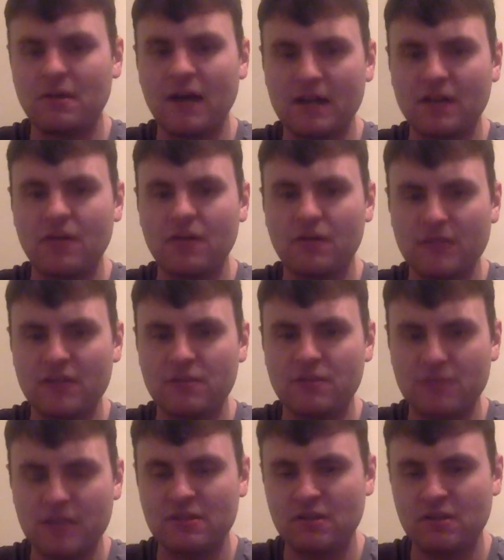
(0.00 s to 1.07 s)
I'd go.
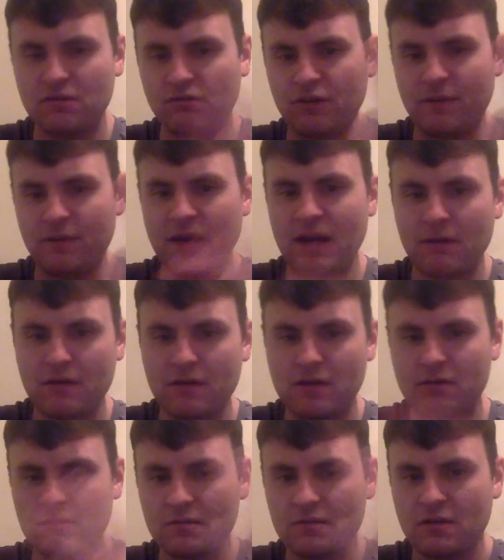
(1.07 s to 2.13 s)
That's the three man I would
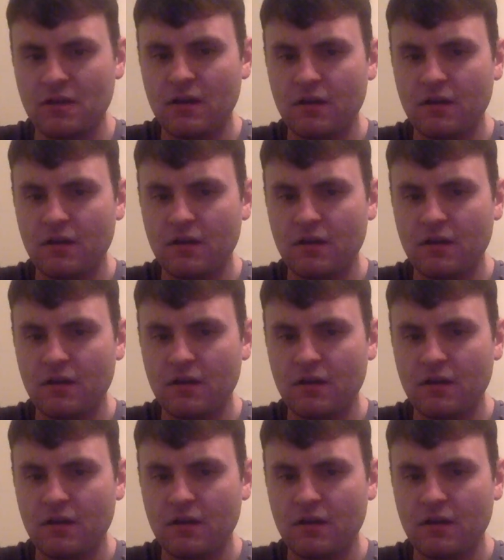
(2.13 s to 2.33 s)
use.